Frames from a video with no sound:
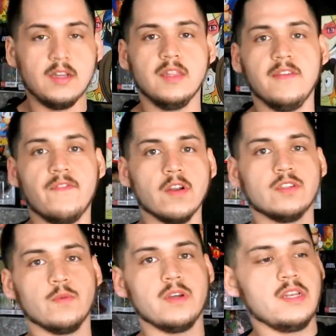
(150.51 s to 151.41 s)
The
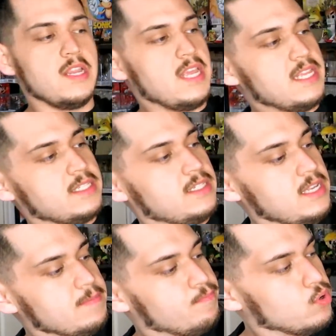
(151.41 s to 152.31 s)
first one is
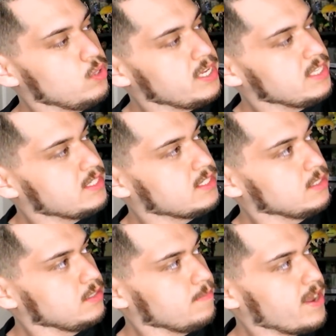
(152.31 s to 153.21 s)
the Bullets
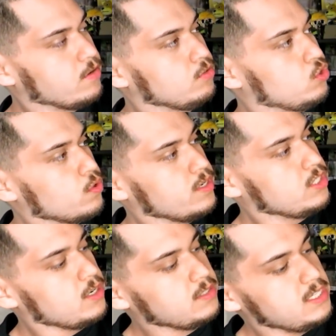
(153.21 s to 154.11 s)
Michael Jordan
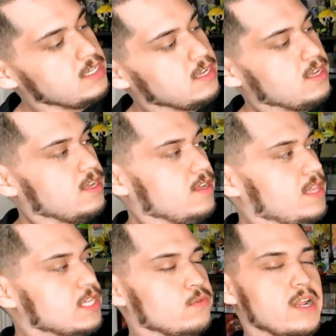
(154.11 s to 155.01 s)
jersey.
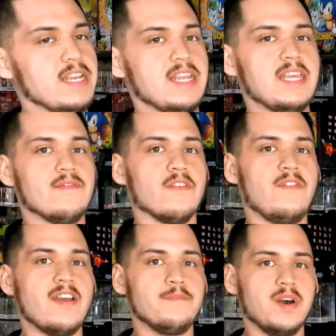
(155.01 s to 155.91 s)
This one I did get for
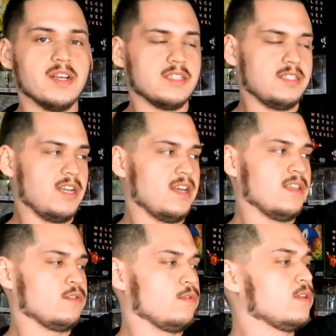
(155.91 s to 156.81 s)
five bucks. Uh,
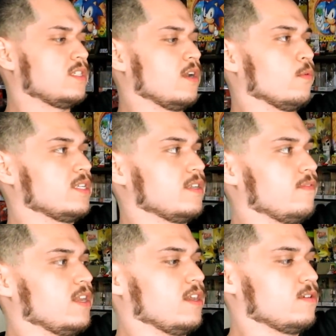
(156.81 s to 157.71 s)
this one was in a recent
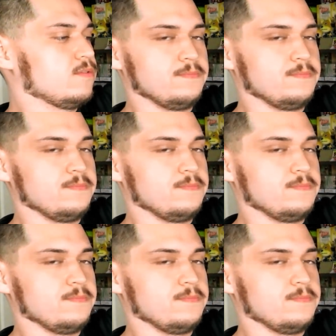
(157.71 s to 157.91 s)
video.